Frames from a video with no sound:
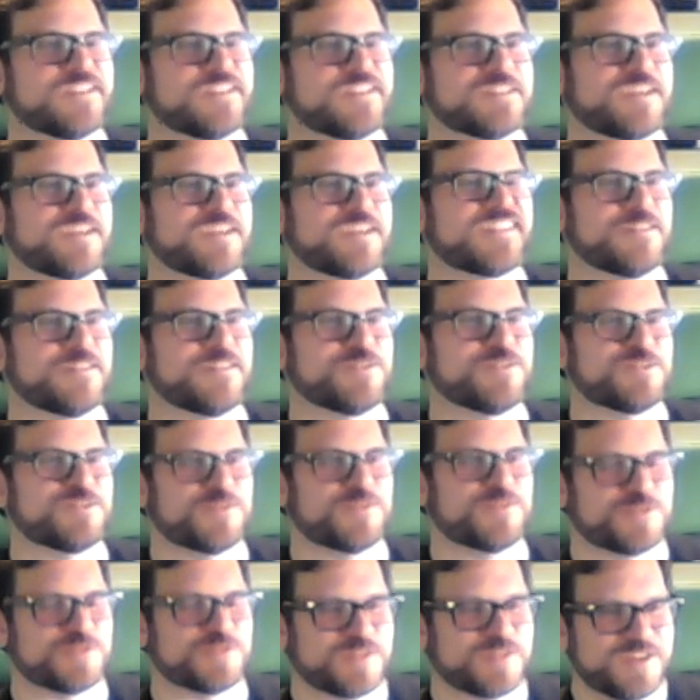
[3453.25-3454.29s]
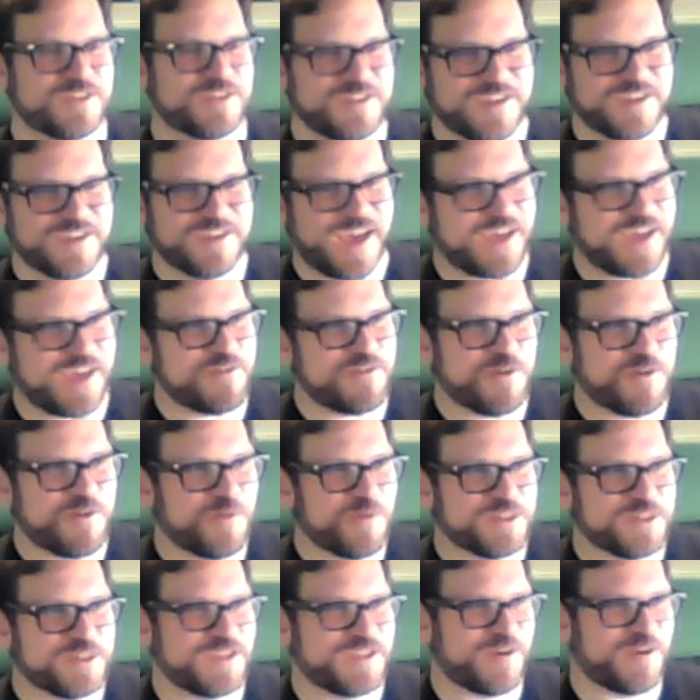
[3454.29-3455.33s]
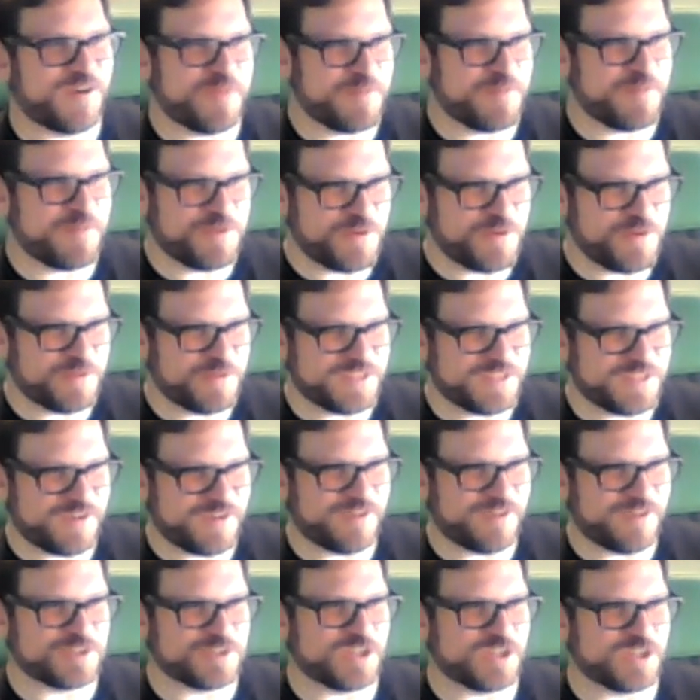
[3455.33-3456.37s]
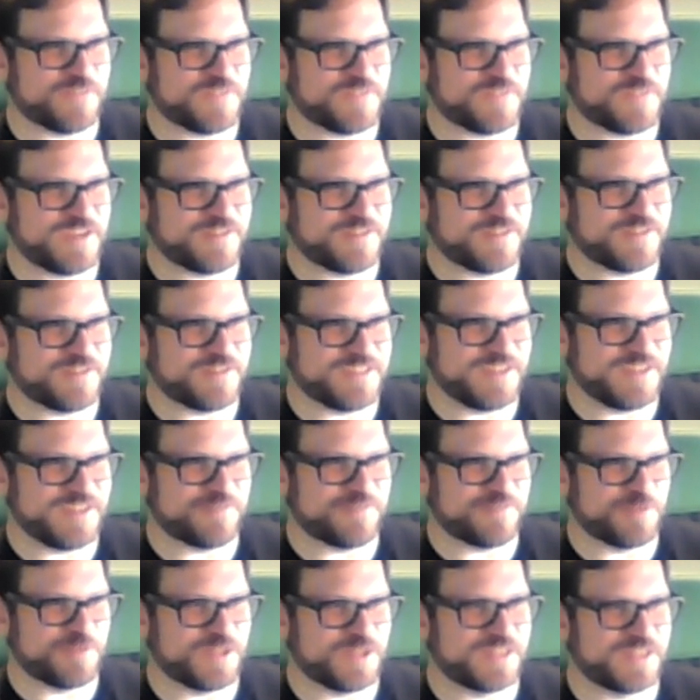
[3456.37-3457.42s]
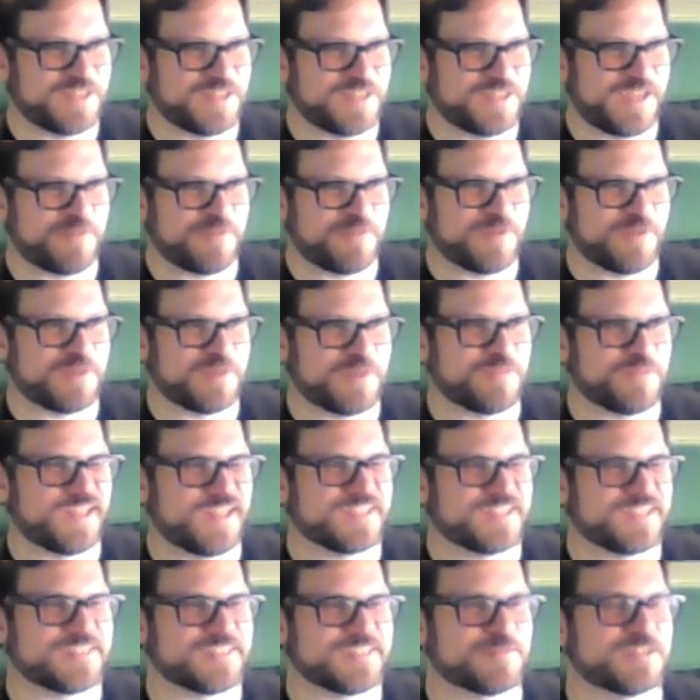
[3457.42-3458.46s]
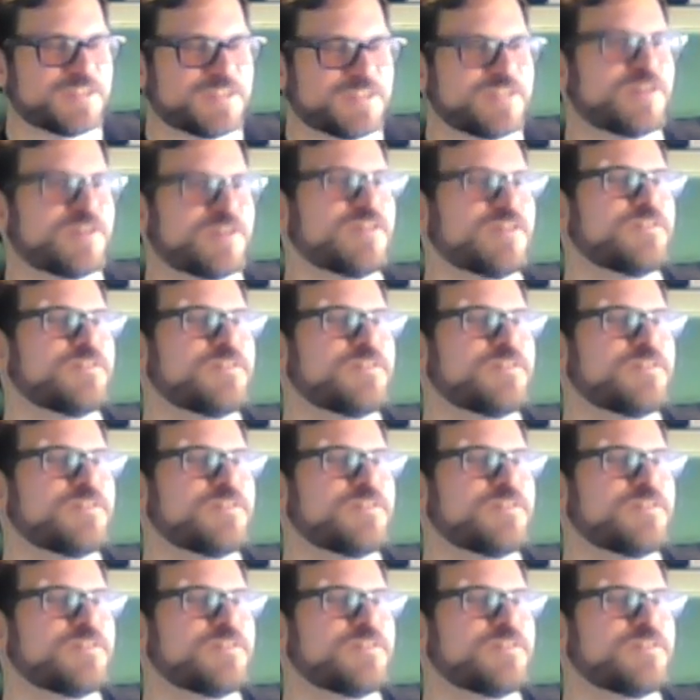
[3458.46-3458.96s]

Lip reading: Is like those I don't know what they are. Maybe you know what they are, Jeff. That really lightweight plastic material.